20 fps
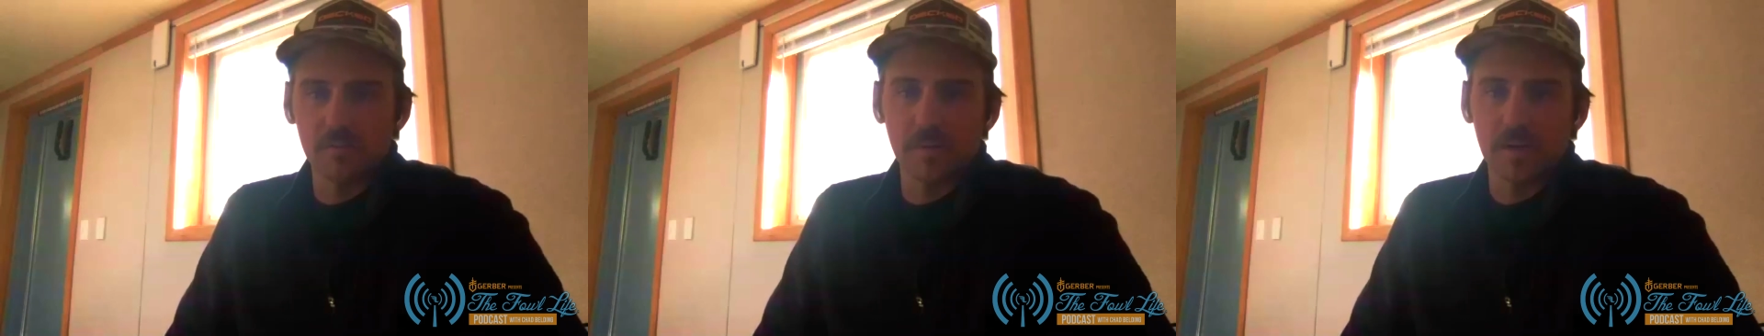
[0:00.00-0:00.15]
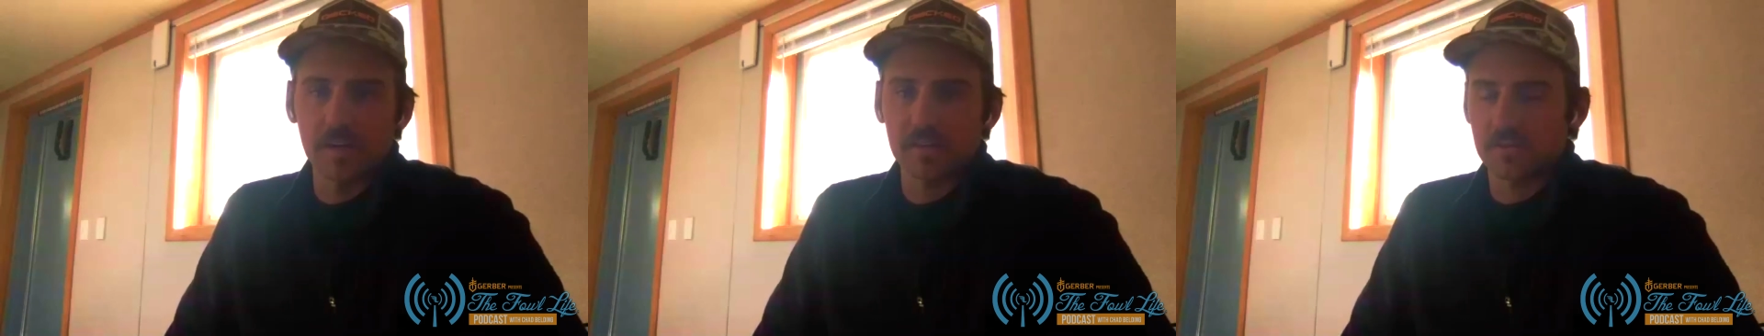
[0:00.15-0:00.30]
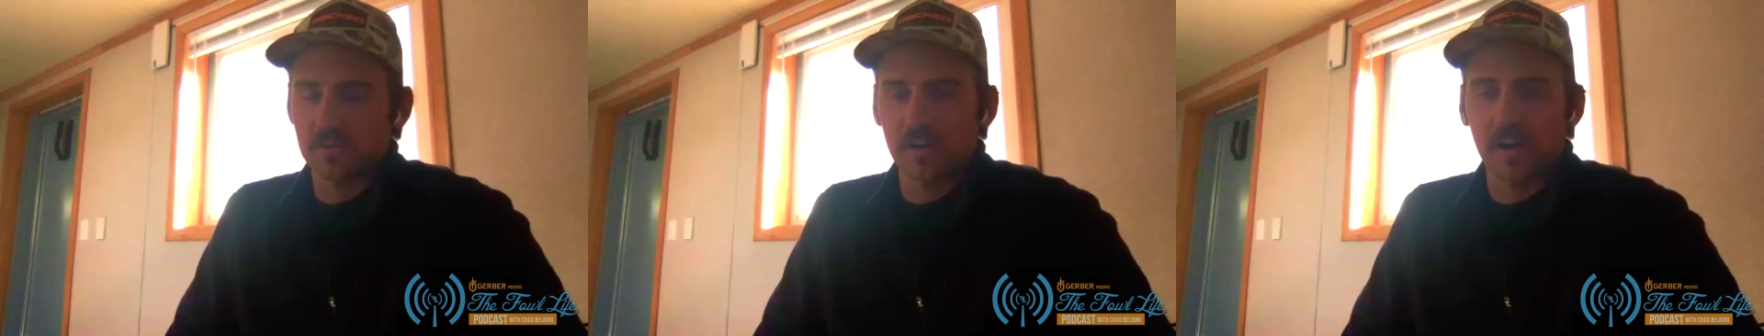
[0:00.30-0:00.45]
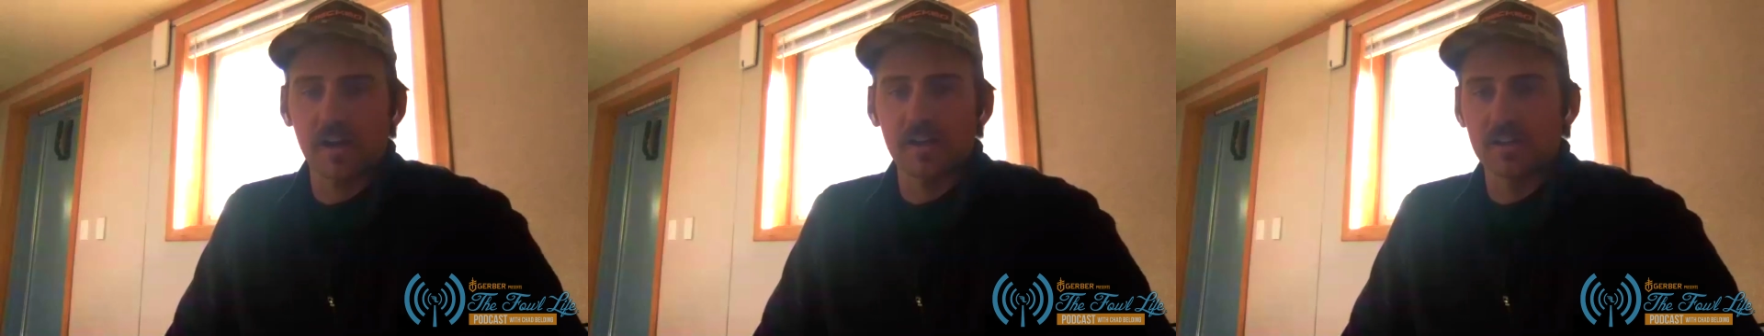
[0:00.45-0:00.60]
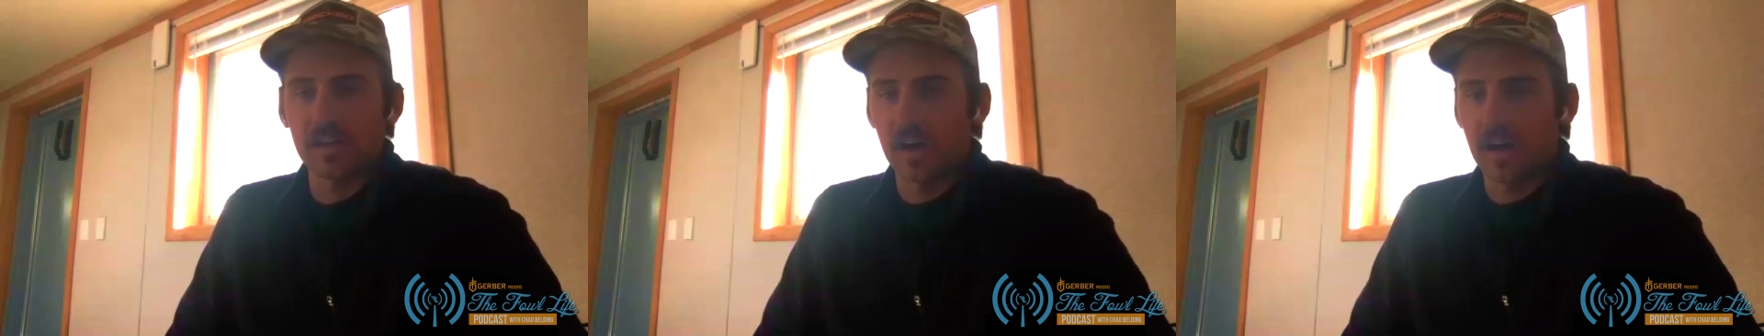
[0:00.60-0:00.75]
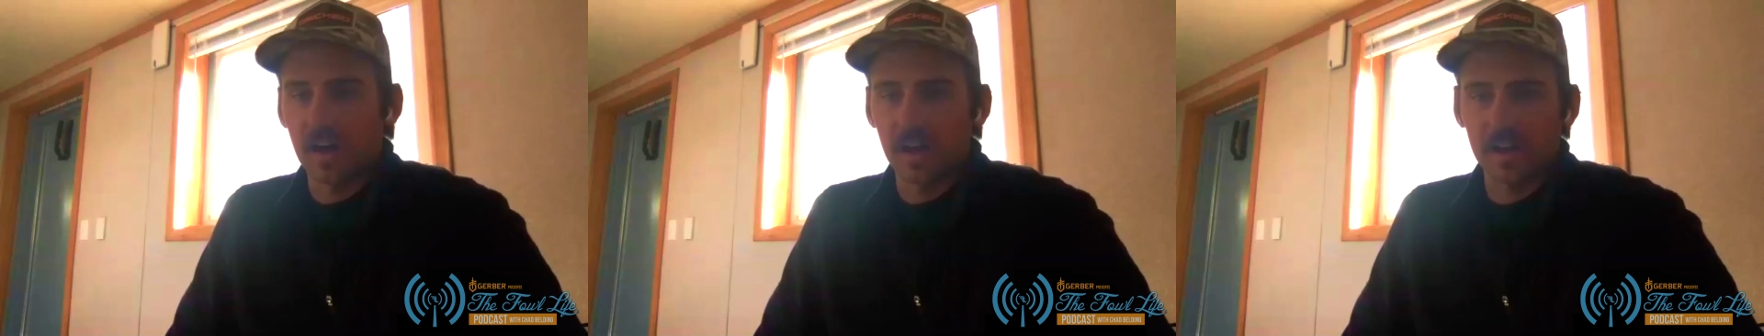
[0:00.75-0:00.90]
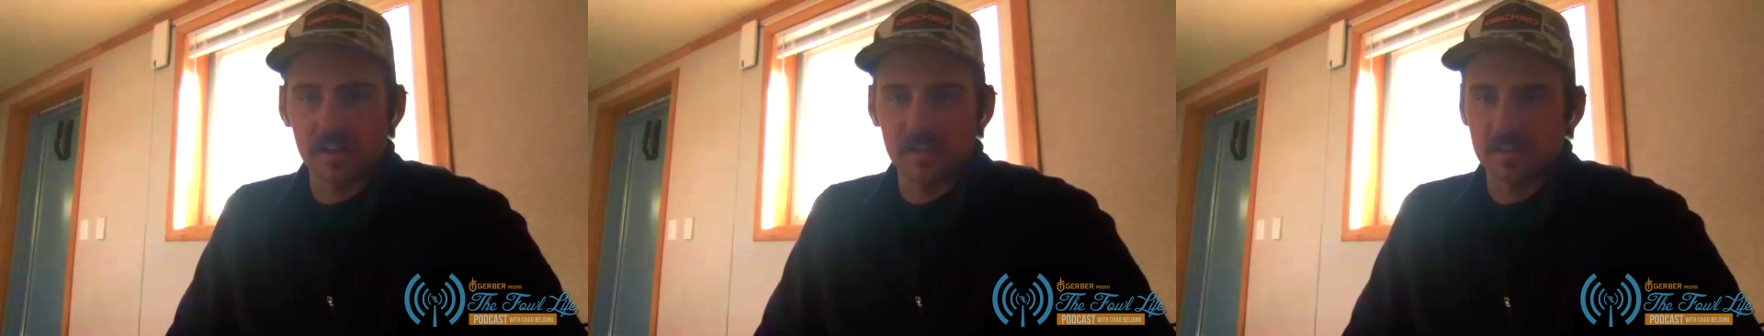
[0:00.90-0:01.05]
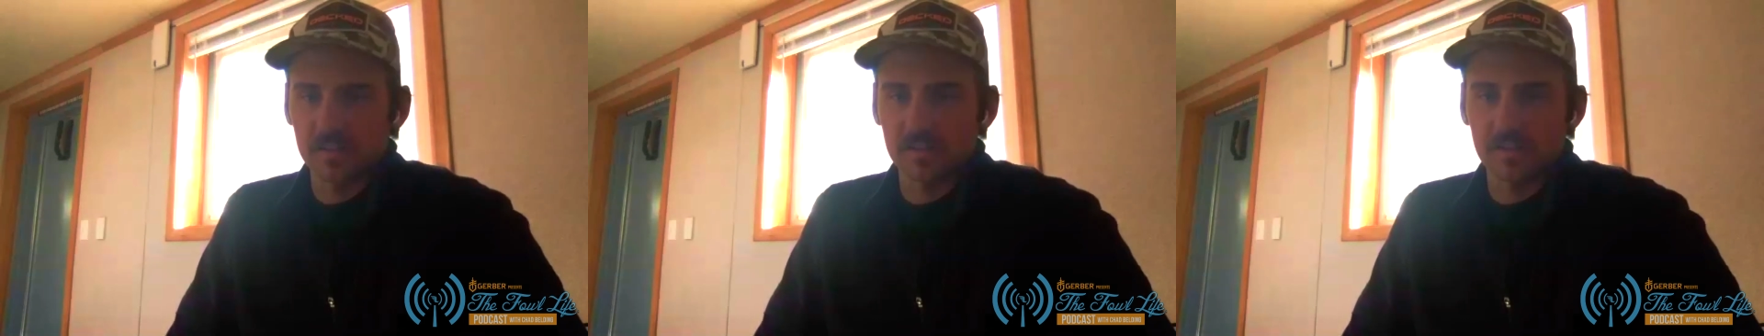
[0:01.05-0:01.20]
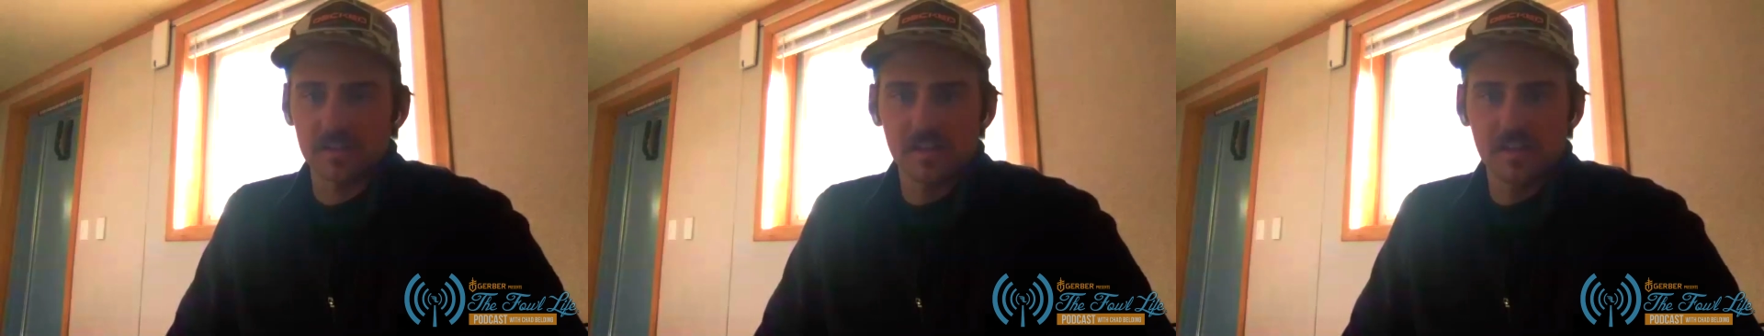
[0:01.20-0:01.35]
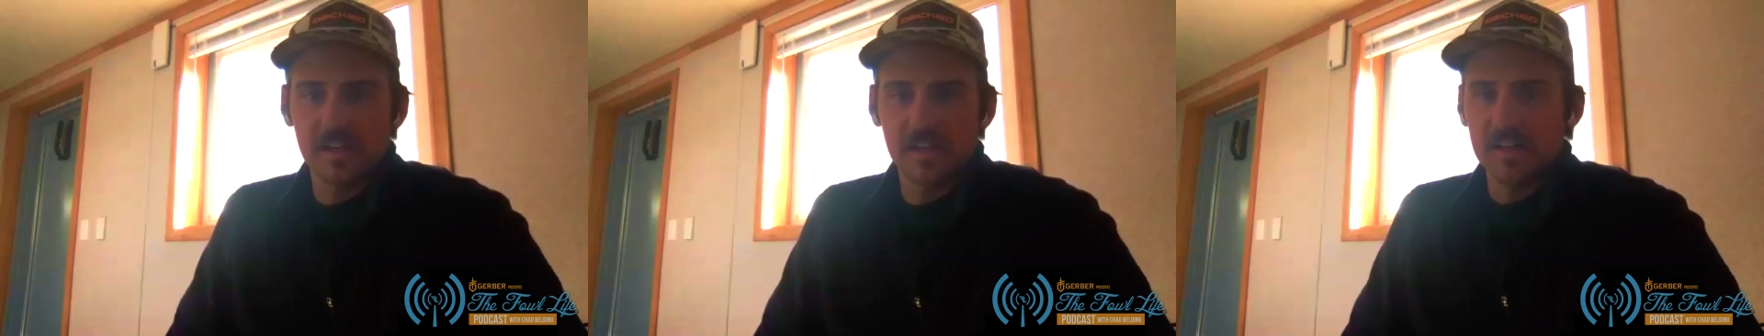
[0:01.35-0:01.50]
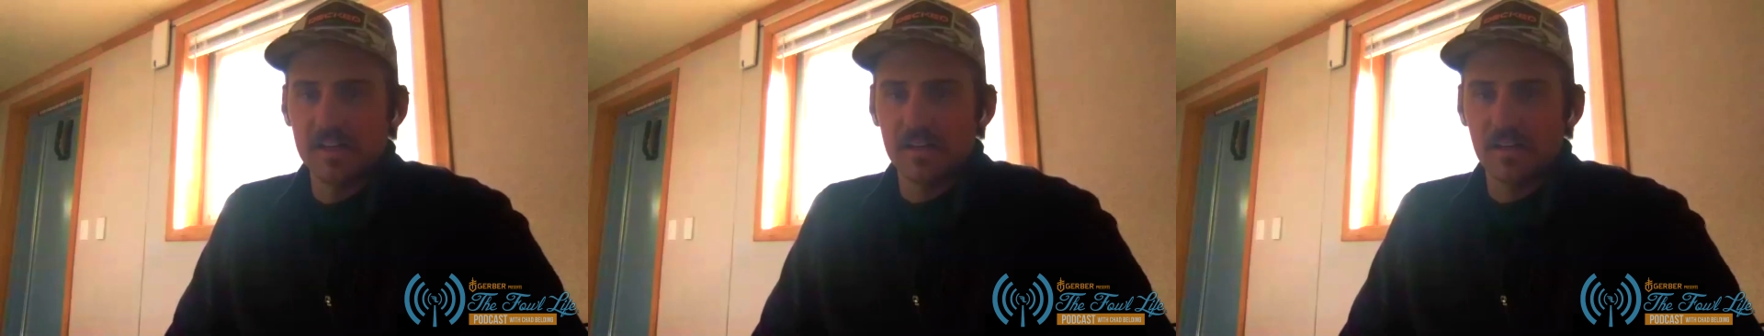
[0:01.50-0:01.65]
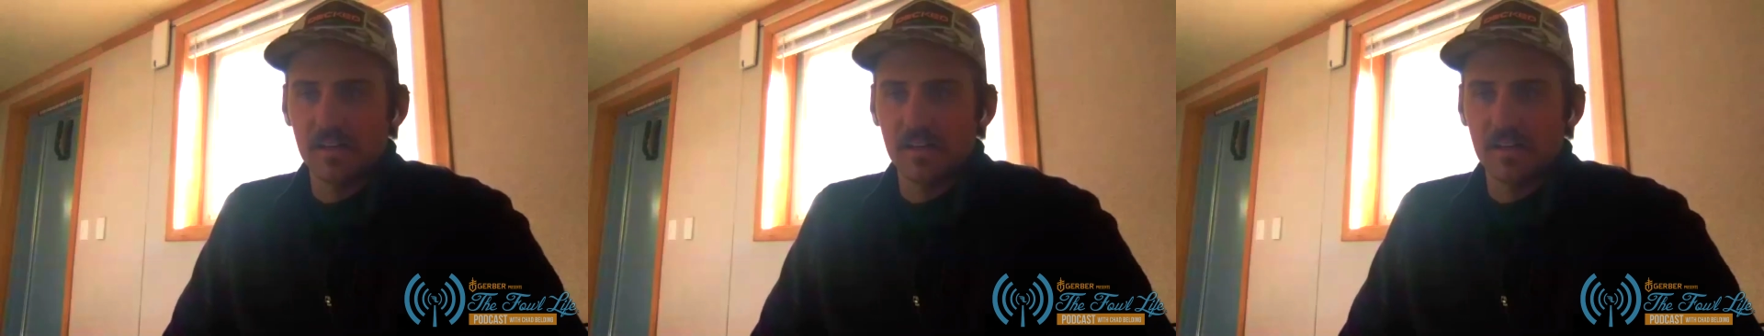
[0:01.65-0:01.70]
the best trained dog. It's just,